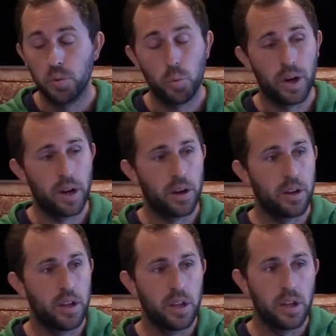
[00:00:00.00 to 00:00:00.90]

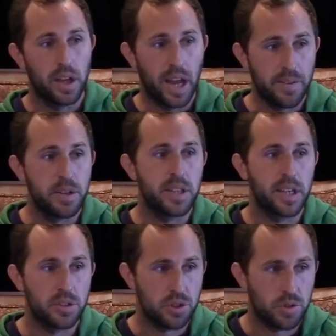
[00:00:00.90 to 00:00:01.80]
where
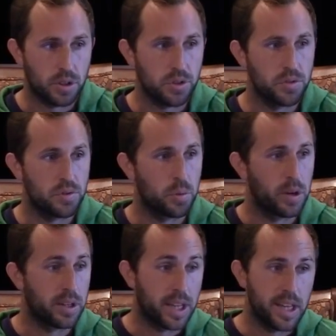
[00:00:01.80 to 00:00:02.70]
everything is structured to
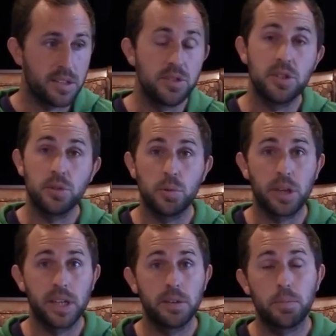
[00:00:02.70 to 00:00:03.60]
where kids still
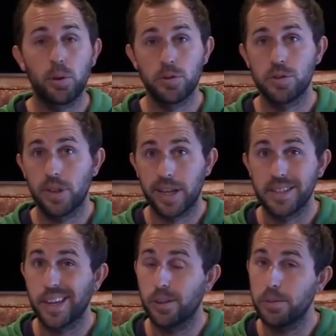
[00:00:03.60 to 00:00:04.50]
get
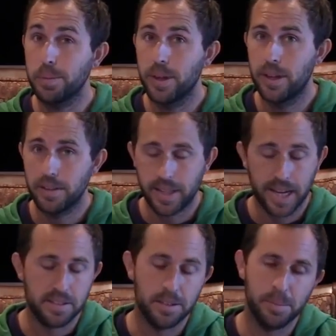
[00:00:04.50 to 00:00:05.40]
personalized help.
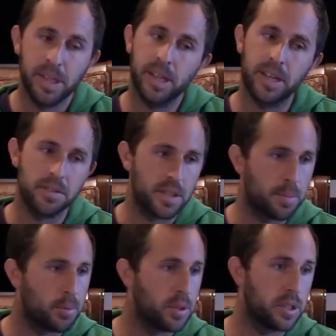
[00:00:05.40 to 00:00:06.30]
That to me can
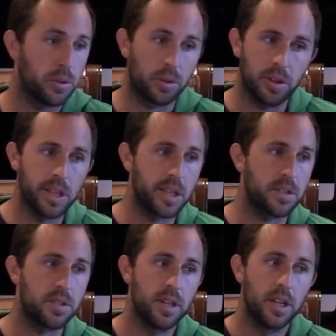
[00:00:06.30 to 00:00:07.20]
separate your
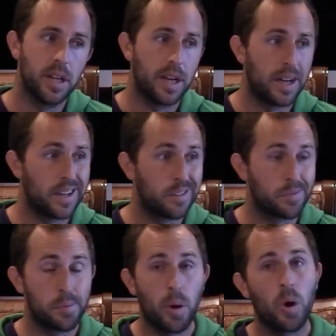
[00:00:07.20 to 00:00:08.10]
clinics uh,
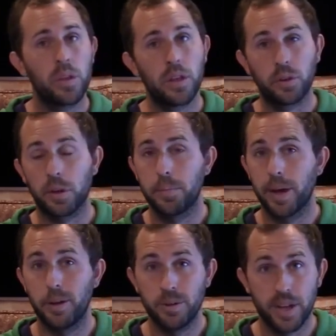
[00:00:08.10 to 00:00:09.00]
from all the other
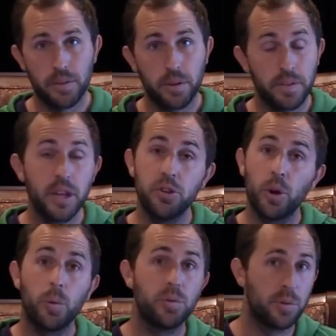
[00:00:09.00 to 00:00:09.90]
competitors out there that
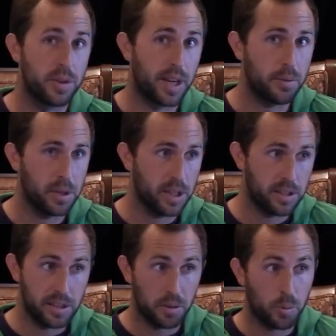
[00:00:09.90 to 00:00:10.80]
don't do it that way.
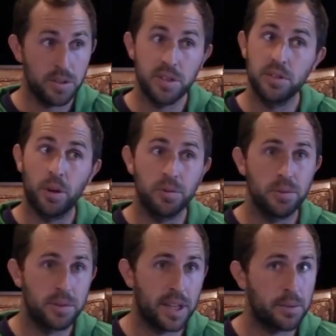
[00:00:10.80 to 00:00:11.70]
And the ones that don't
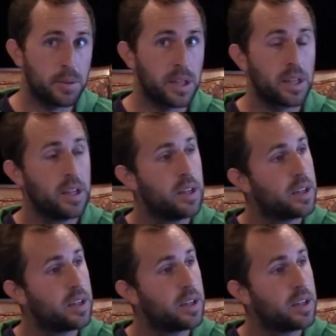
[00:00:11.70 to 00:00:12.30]
do it that way,